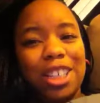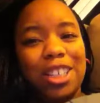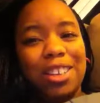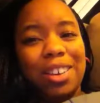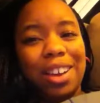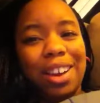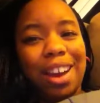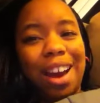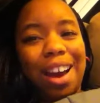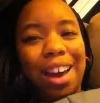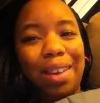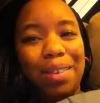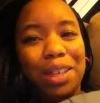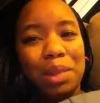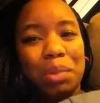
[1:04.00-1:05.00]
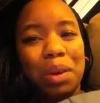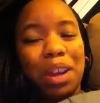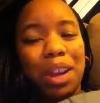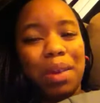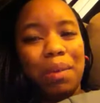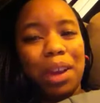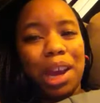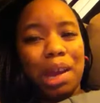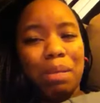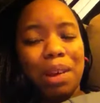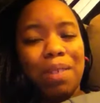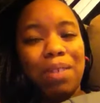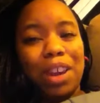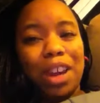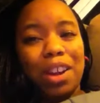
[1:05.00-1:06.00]
sure a guy was putting a ring on my
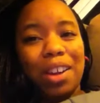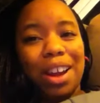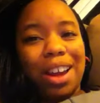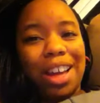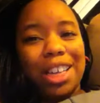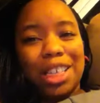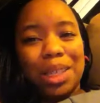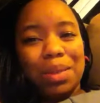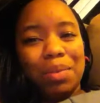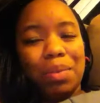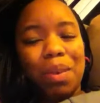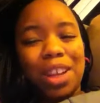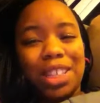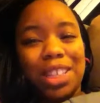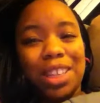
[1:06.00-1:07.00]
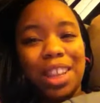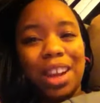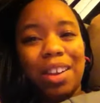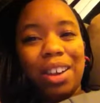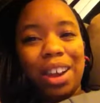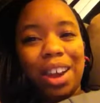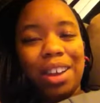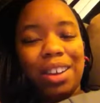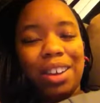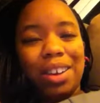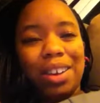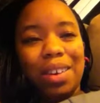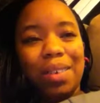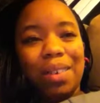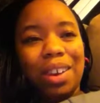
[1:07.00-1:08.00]
finger. I just wasn't there yet,
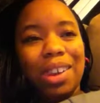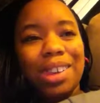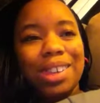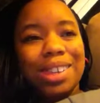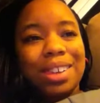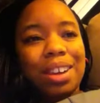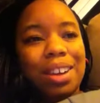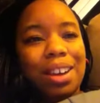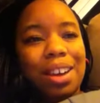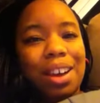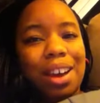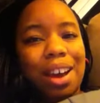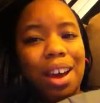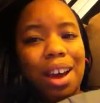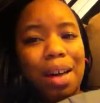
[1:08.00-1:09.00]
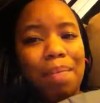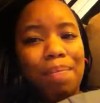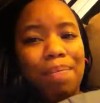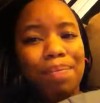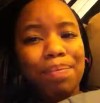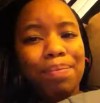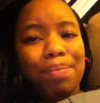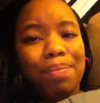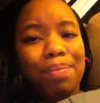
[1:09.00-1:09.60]
and